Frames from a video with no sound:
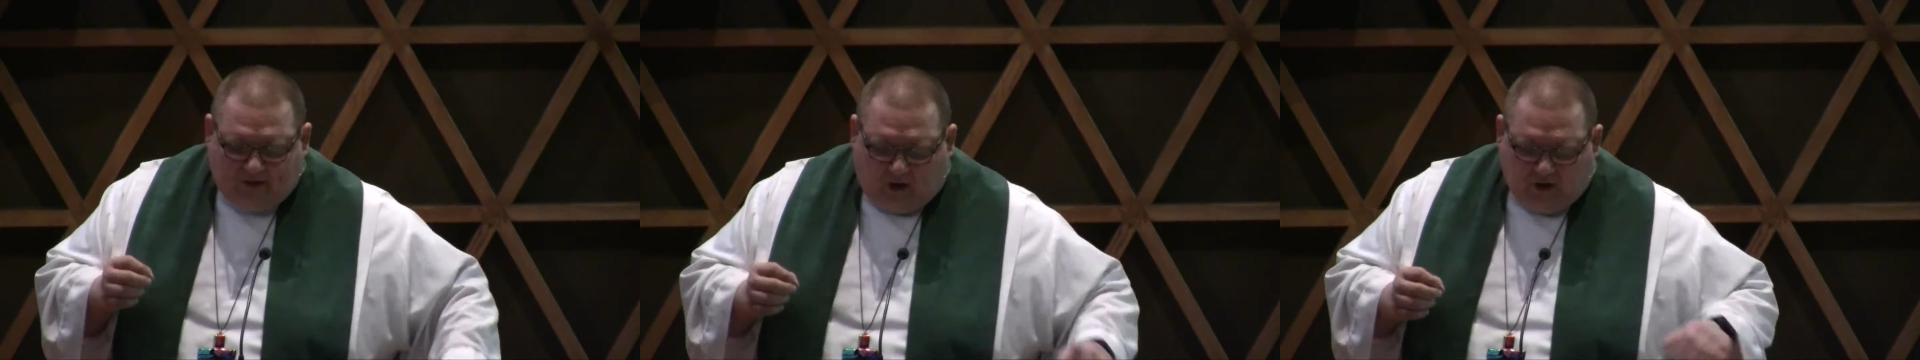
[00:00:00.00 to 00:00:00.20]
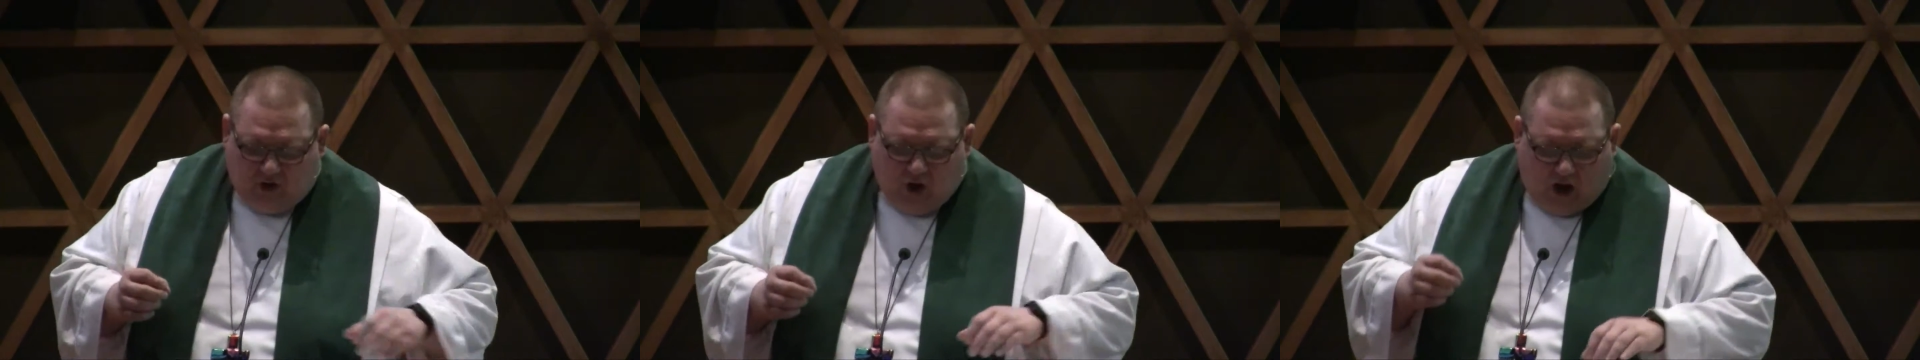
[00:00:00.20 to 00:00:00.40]

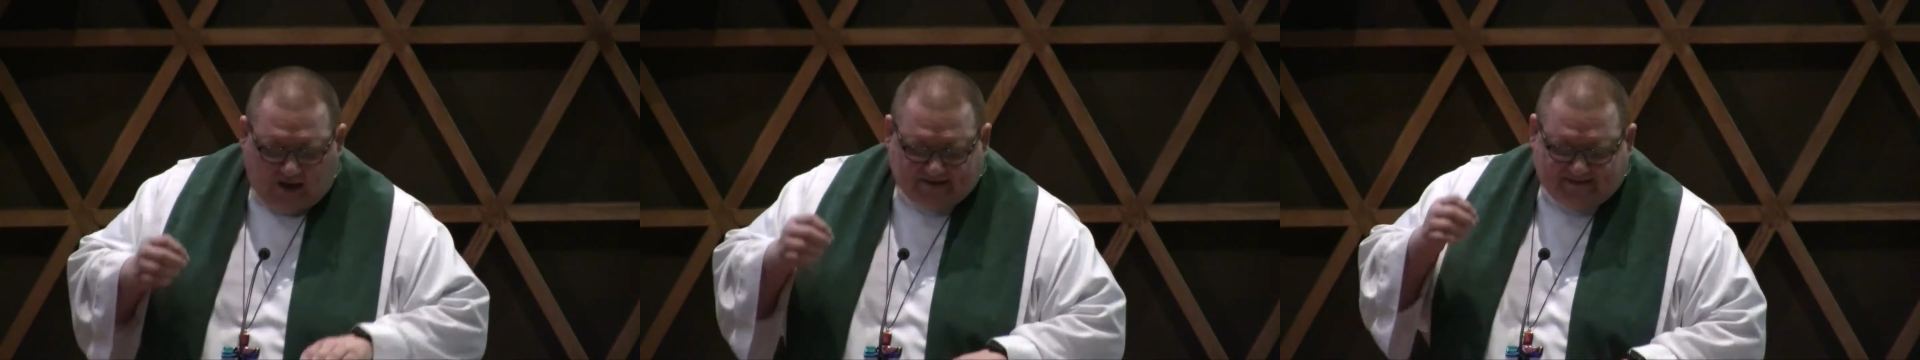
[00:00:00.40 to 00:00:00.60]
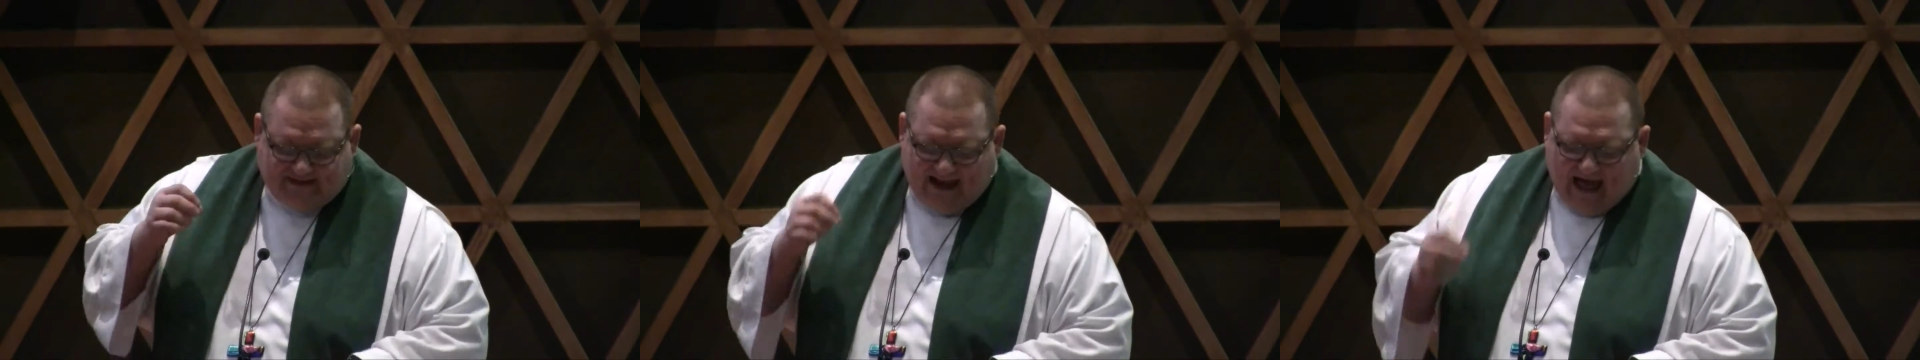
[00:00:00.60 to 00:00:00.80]
on
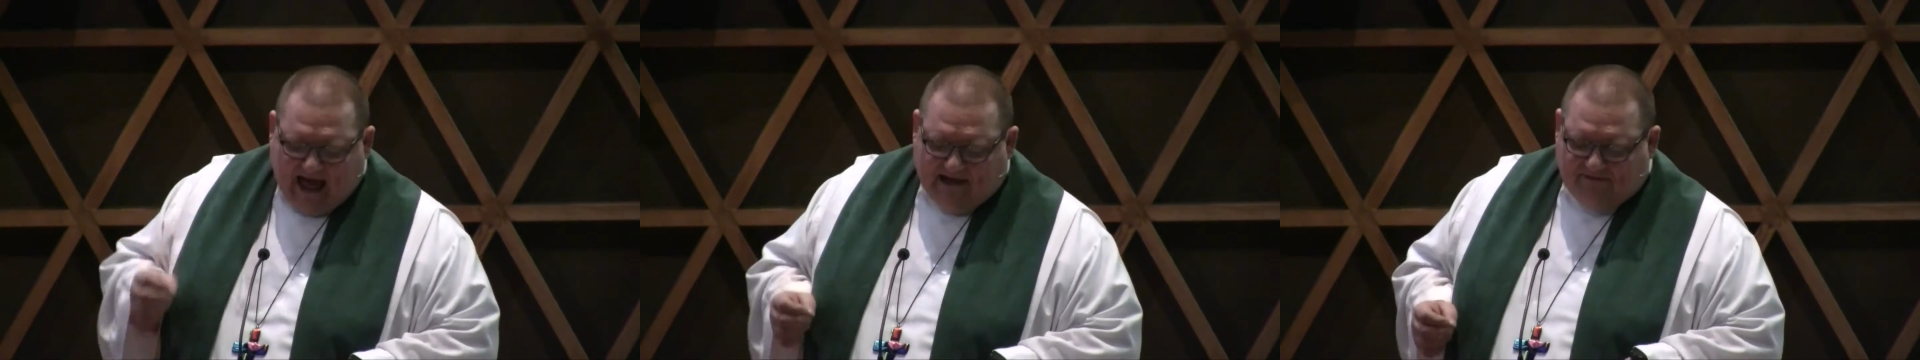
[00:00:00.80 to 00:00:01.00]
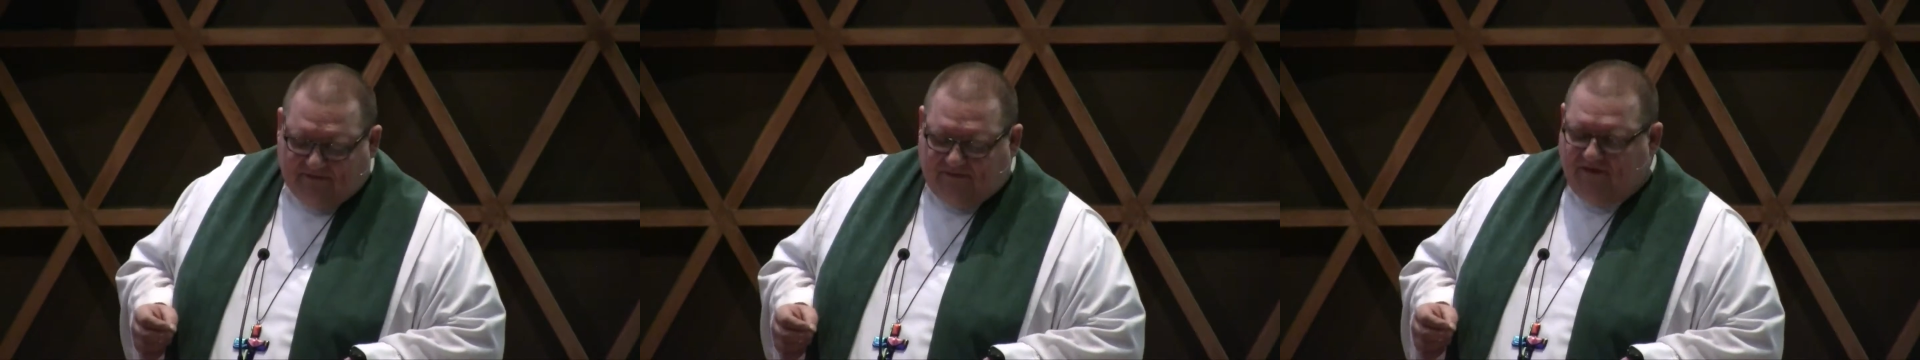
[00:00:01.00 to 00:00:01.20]
God's
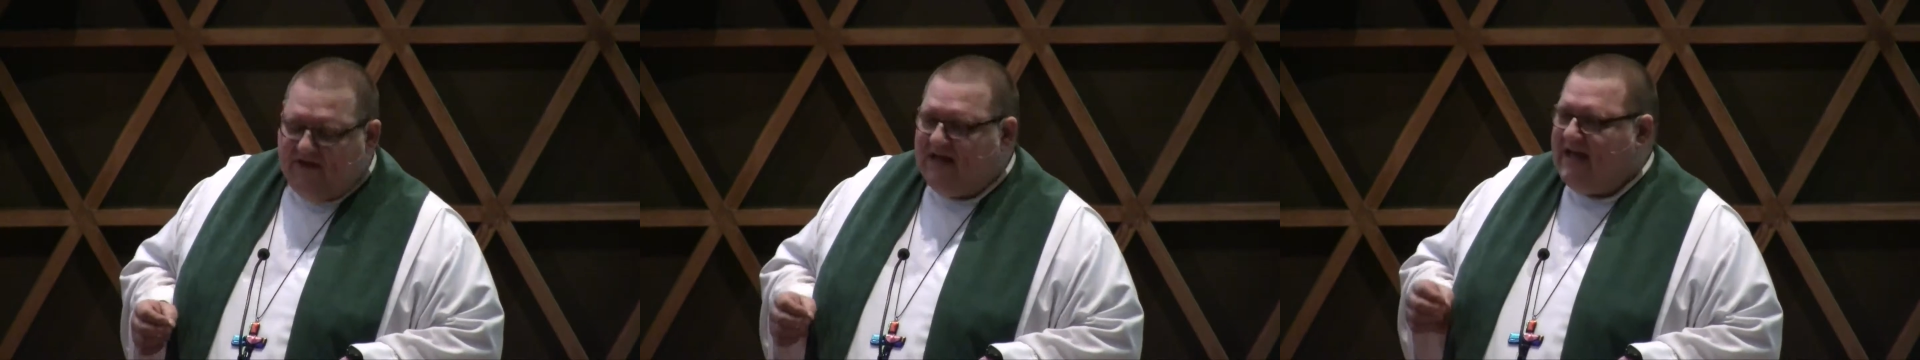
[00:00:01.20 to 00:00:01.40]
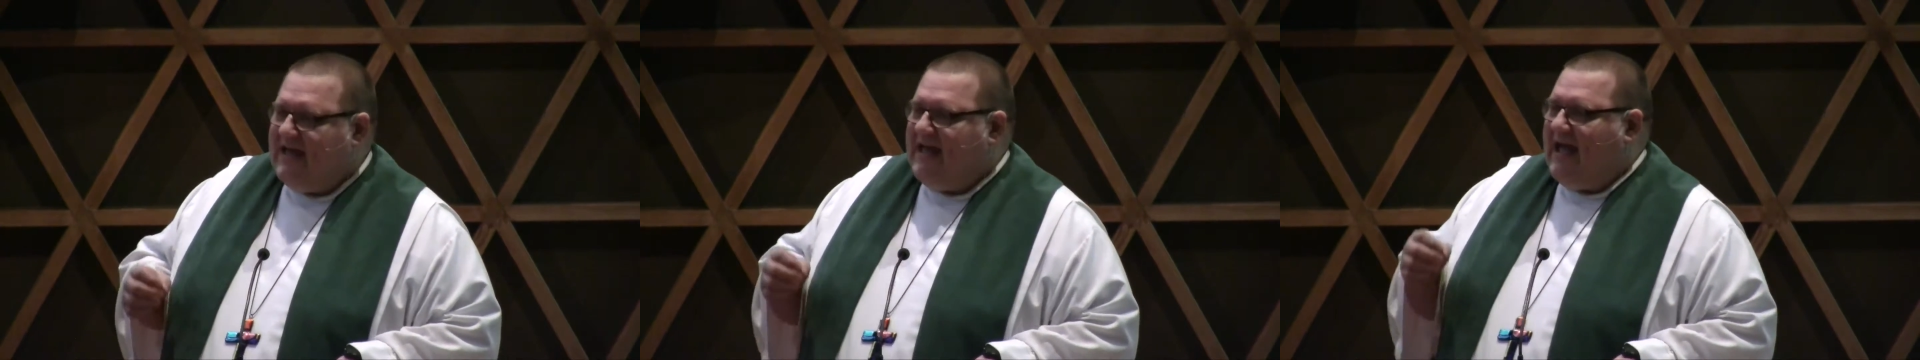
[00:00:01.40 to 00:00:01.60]
love
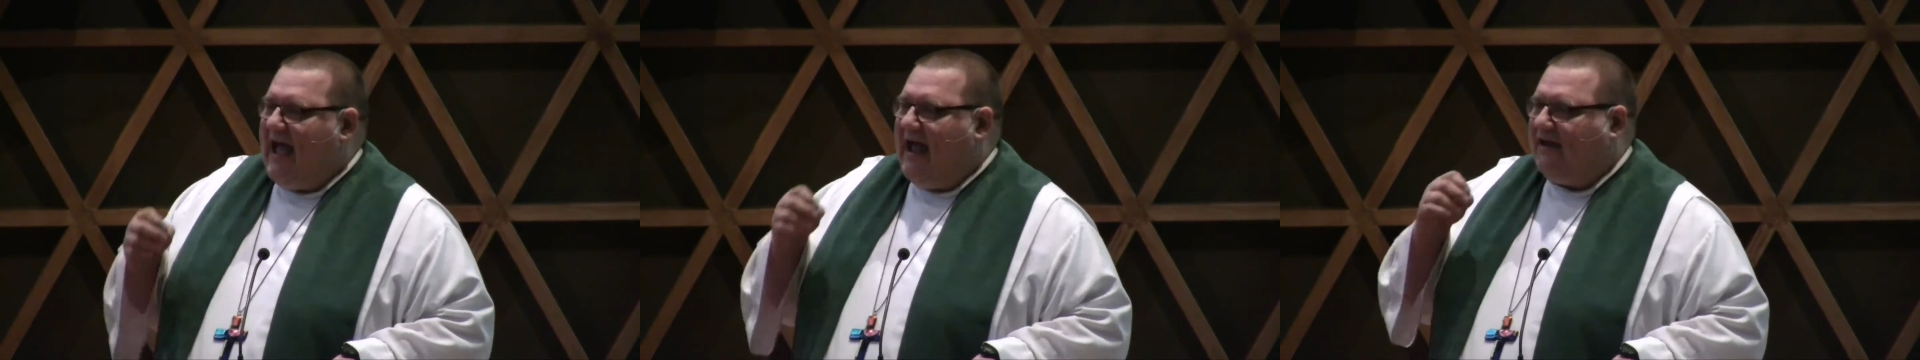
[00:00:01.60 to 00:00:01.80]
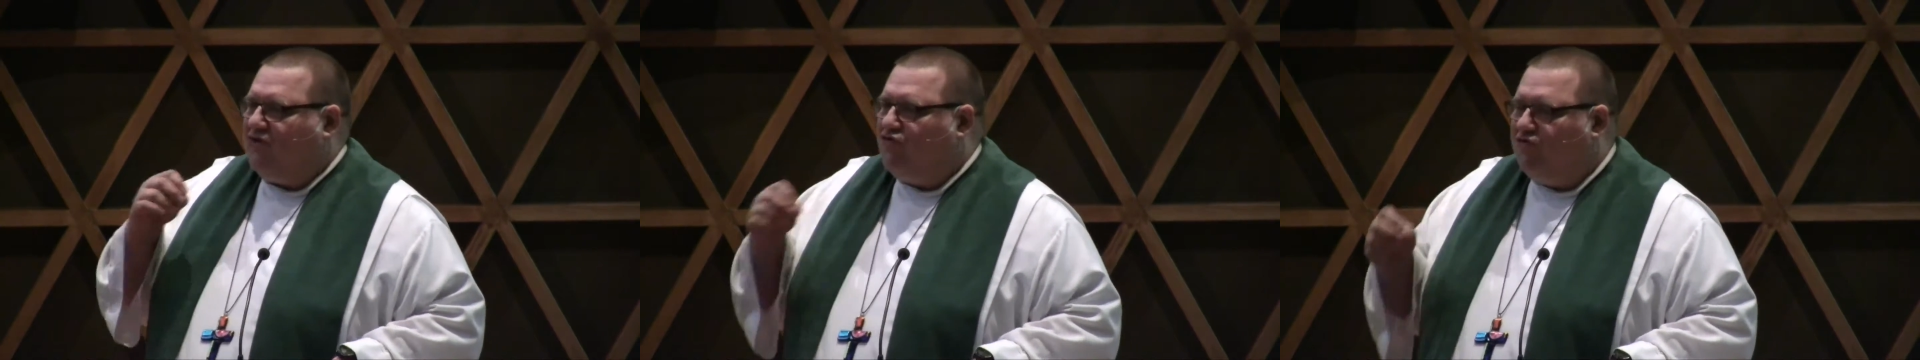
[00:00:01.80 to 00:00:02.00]

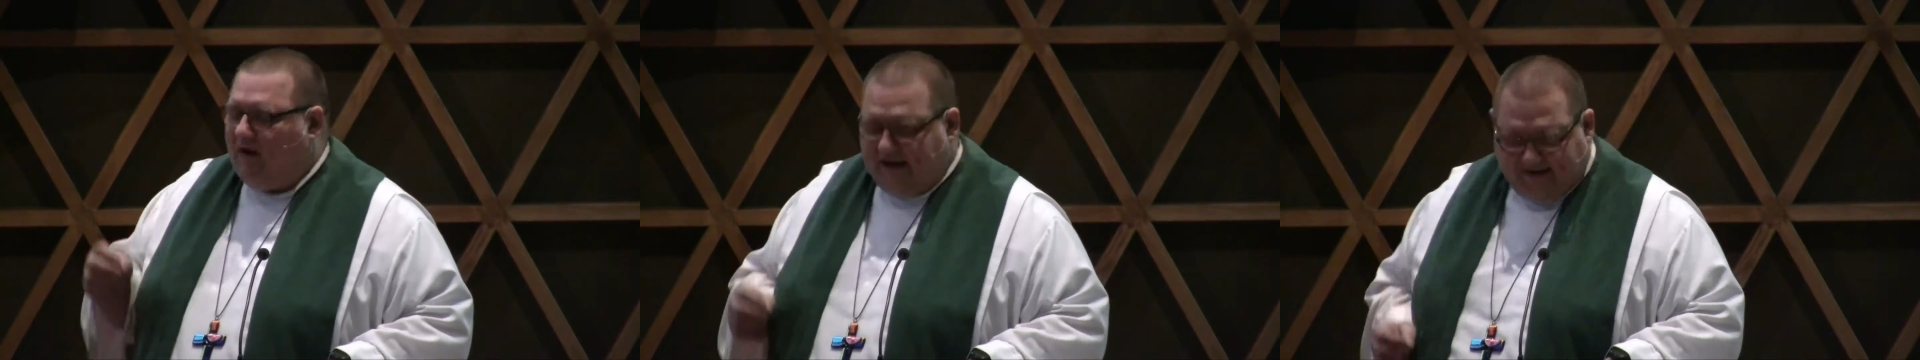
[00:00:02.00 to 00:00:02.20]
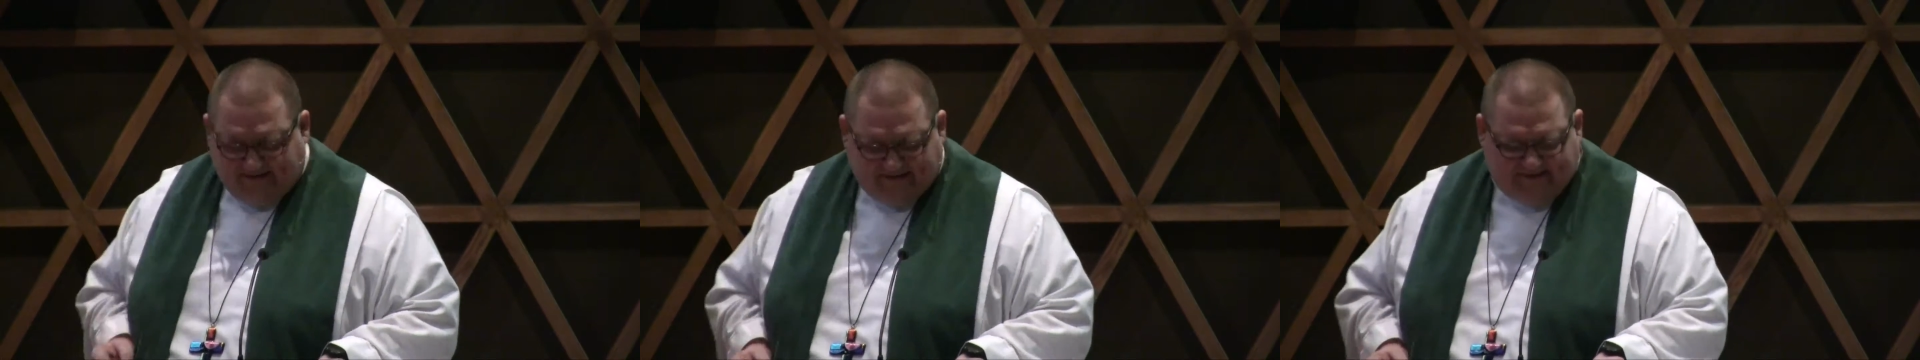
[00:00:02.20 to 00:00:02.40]
and
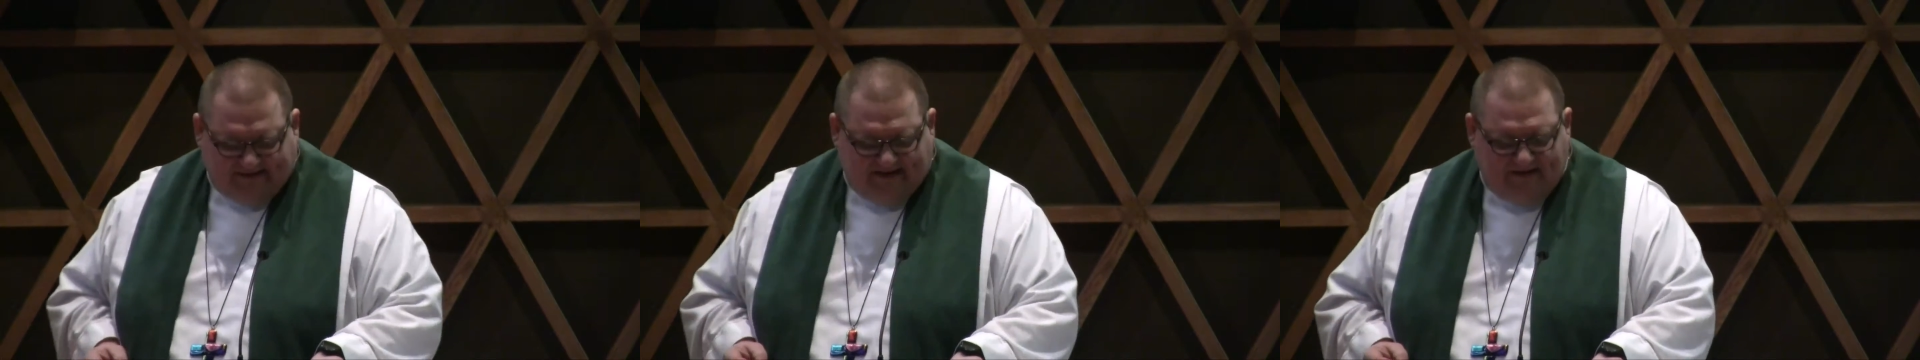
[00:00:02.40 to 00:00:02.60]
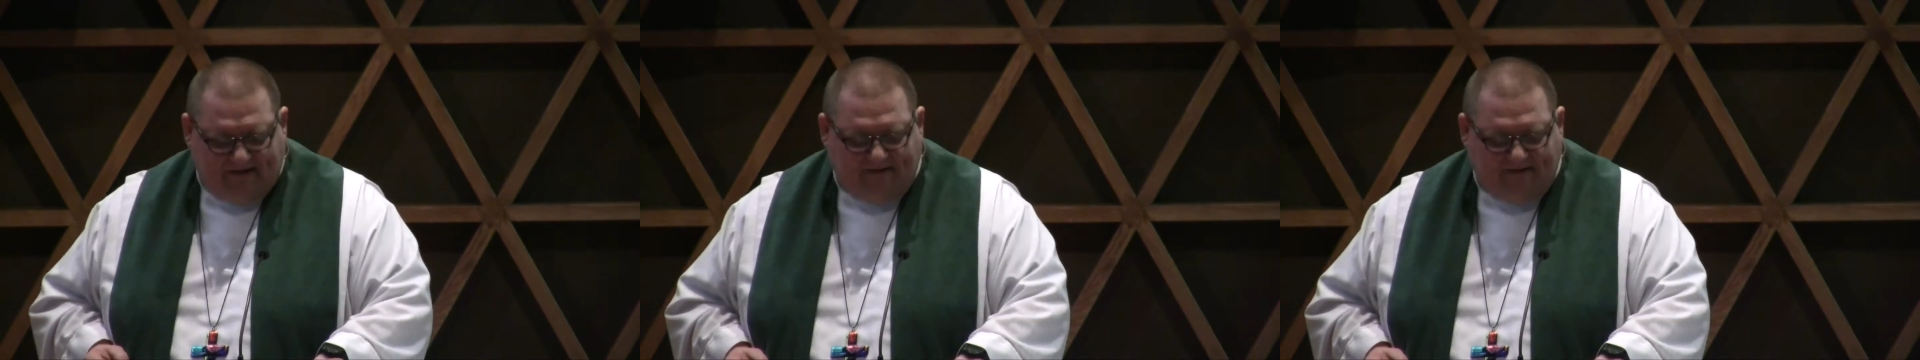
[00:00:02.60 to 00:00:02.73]
grace.